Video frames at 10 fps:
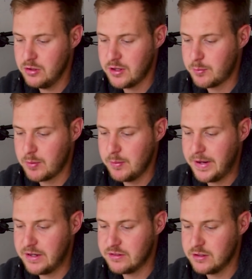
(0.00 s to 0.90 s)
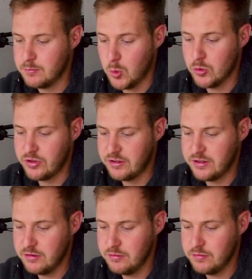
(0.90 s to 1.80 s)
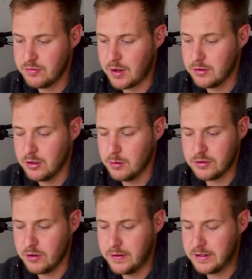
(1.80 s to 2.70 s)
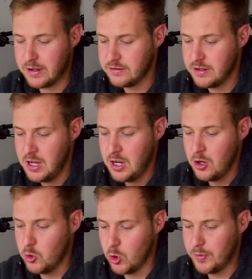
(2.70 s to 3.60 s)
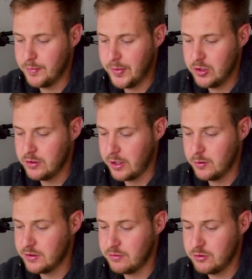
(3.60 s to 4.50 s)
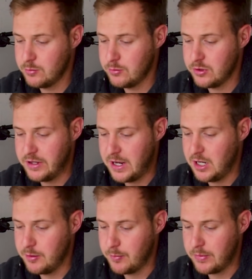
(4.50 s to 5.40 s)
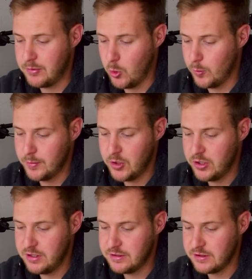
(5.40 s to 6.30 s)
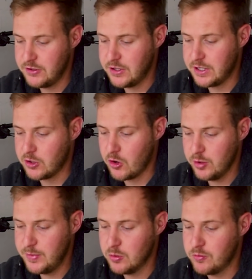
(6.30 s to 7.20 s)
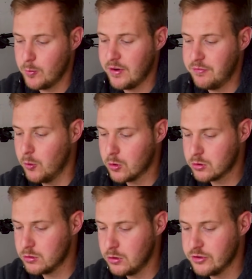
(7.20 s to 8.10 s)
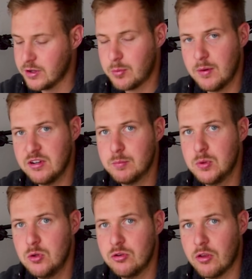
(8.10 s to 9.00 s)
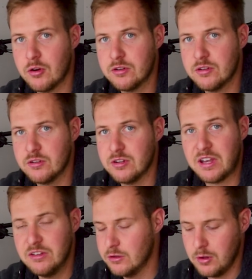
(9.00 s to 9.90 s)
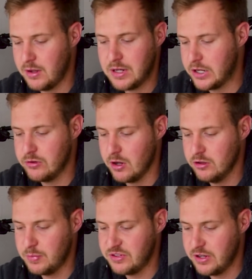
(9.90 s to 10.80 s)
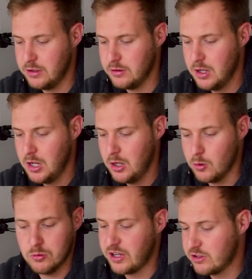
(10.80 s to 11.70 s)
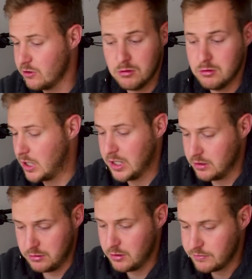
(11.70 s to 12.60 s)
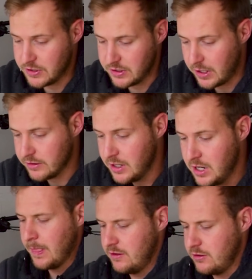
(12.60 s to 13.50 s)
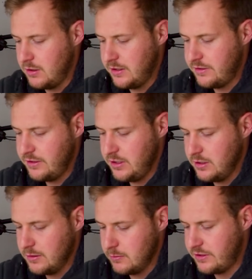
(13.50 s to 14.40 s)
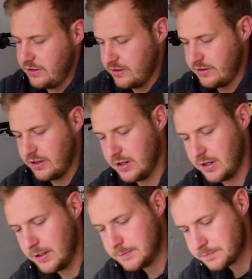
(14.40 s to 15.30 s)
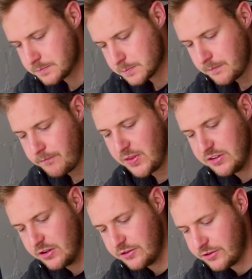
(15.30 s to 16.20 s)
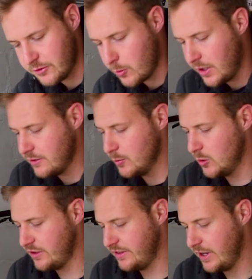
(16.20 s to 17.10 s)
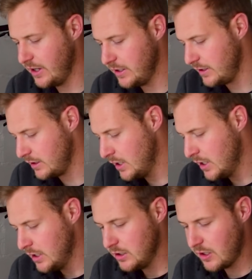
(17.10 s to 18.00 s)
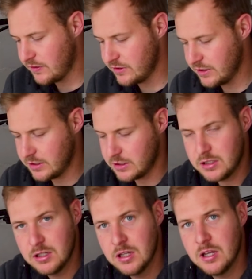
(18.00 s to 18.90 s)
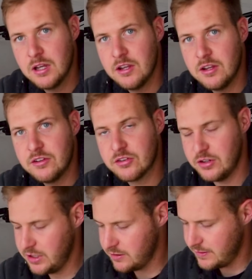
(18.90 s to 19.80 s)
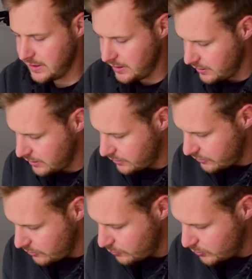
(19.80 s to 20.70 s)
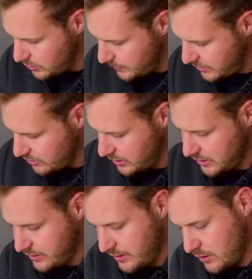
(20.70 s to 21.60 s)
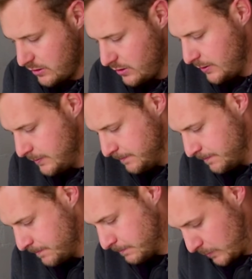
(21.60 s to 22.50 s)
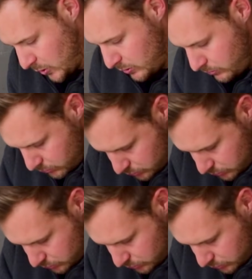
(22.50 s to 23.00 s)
That probably makes it more sensitive. I don't know what towing does. Normal mode, I don't know what the difference between daily and normal mode is. And then you get economy or 4x4 crawl, so that probably just pulls your throttle so it doesn't ever get to 100% or takes longer. I don't know, I'll figure it out. So let's see what's inside. So it's quite small, it's tiny. You get this little screen over there. It's so small, let me try and get this out. Ooh.